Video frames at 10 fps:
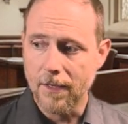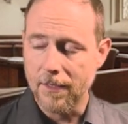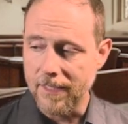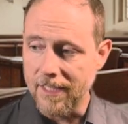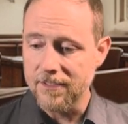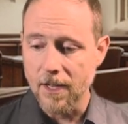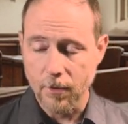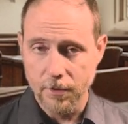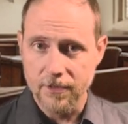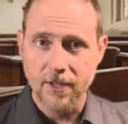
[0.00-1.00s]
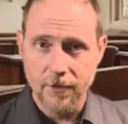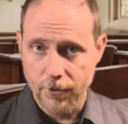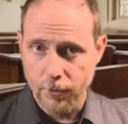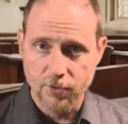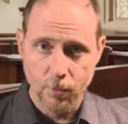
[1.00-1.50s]
Uh, he's not going to say
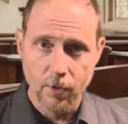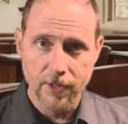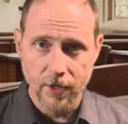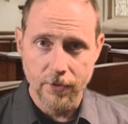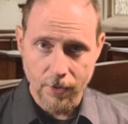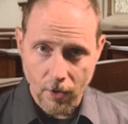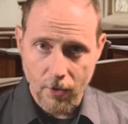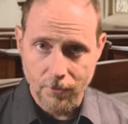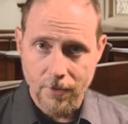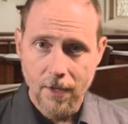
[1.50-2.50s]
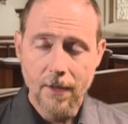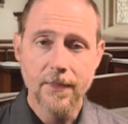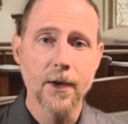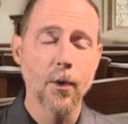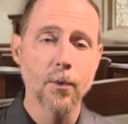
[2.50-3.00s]
that those are worthy on their own.
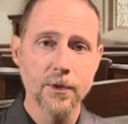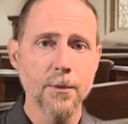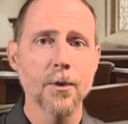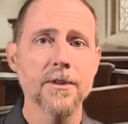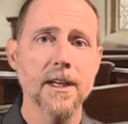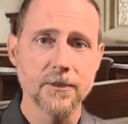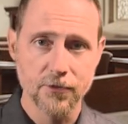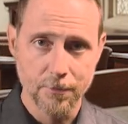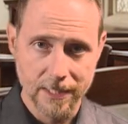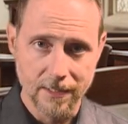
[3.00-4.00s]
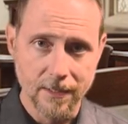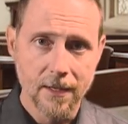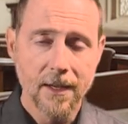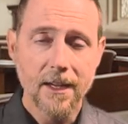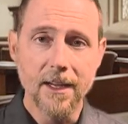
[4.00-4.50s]
They are only worthy instrumentally,
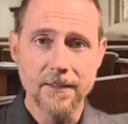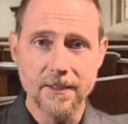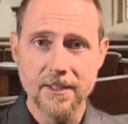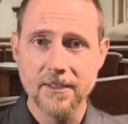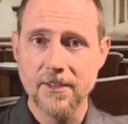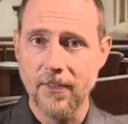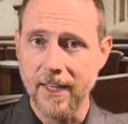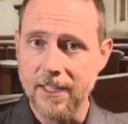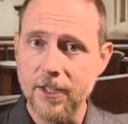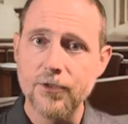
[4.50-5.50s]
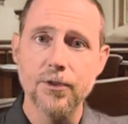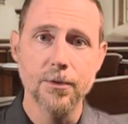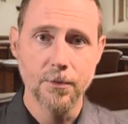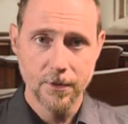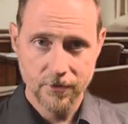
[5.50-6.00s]
in the sense that they get
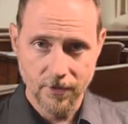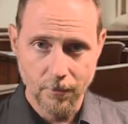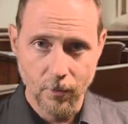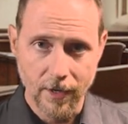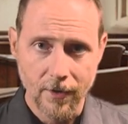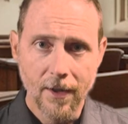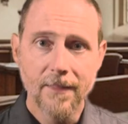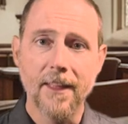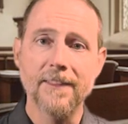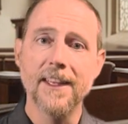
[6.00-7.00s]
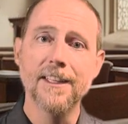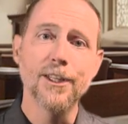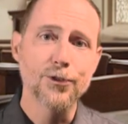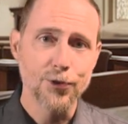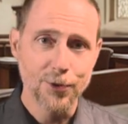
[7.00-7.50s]
you somewhere, that they
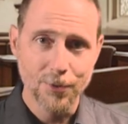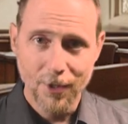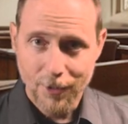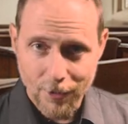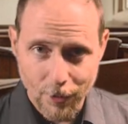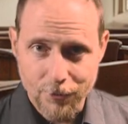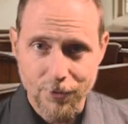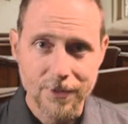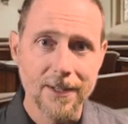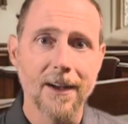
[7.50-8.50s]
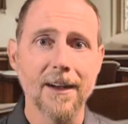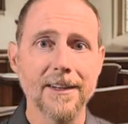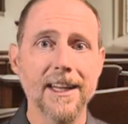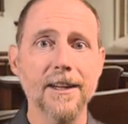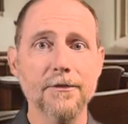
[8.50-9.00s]
get you closer to God.
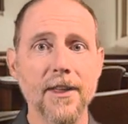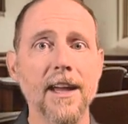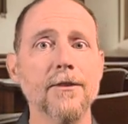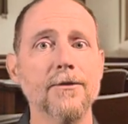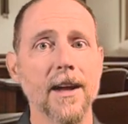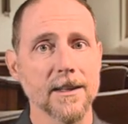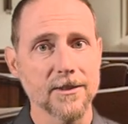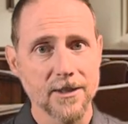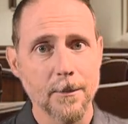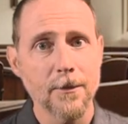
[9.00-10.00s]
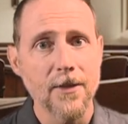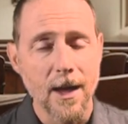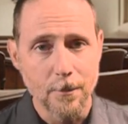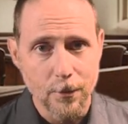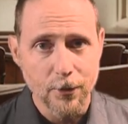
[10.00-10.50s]
If they affect some of
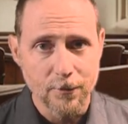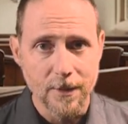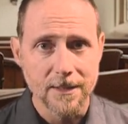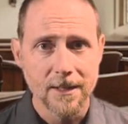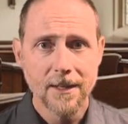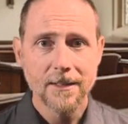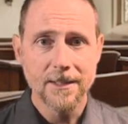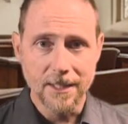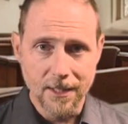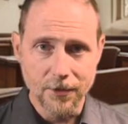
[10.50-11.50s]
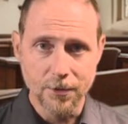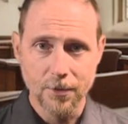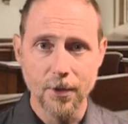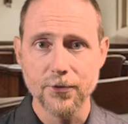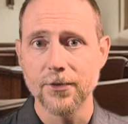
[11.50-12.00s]
that movement to get you
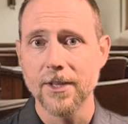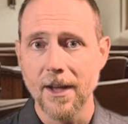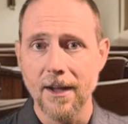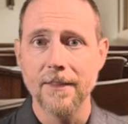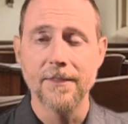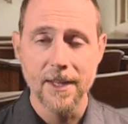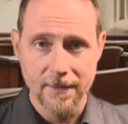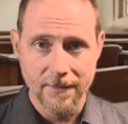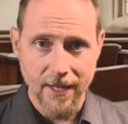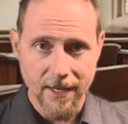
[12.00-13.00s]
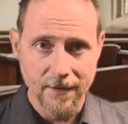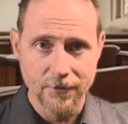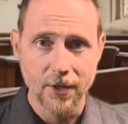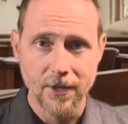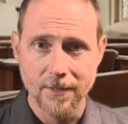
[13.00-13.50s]
closer to God, then they
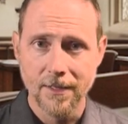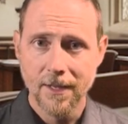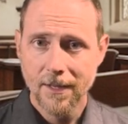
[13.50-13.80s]
have done